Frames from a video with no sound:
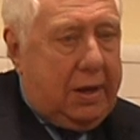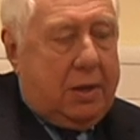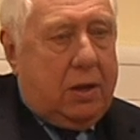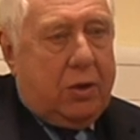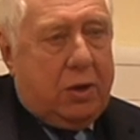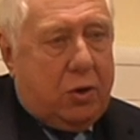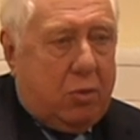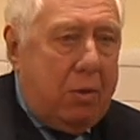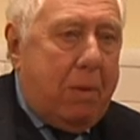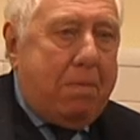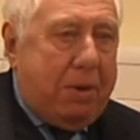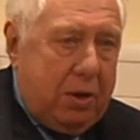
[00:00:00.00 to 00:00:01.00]
Not the
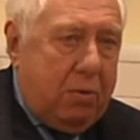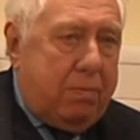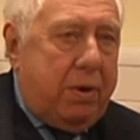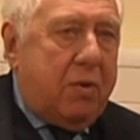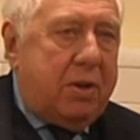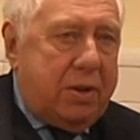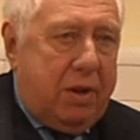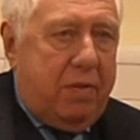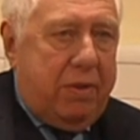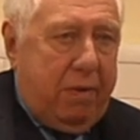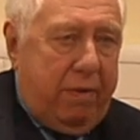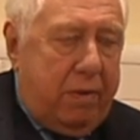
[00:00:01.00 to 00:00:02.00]
normal opinion poll
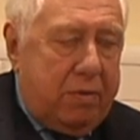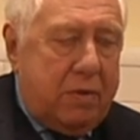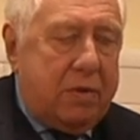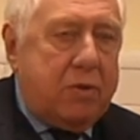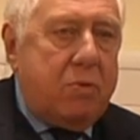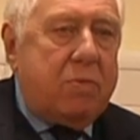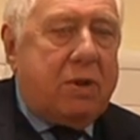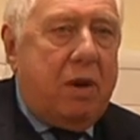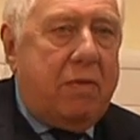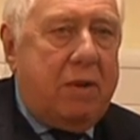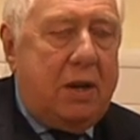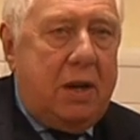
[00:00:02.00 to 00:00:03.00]
stuff, the focus group
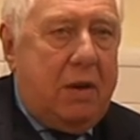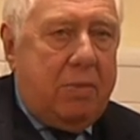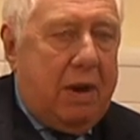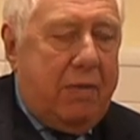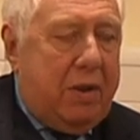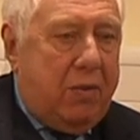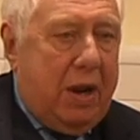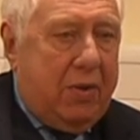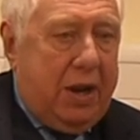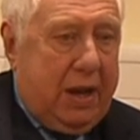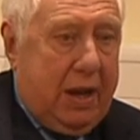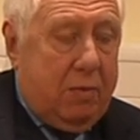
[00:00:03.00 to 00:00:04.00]
stuff. But I've no
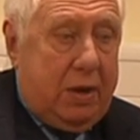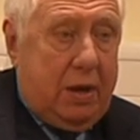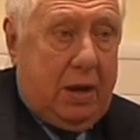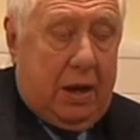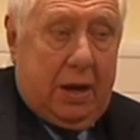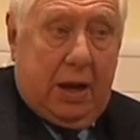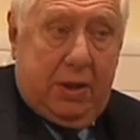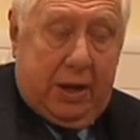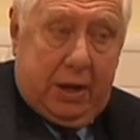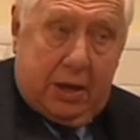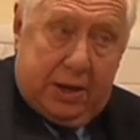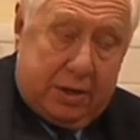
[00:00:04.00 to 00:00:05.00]
doubt he can win, and I
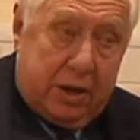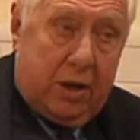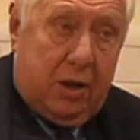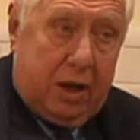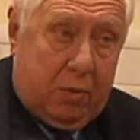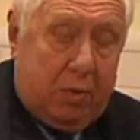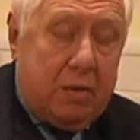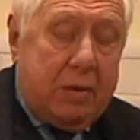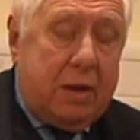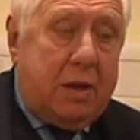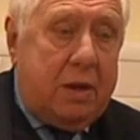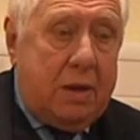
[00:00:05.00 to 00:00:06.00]
think as things are going, he will
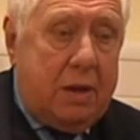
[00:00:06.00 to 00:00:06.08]
win.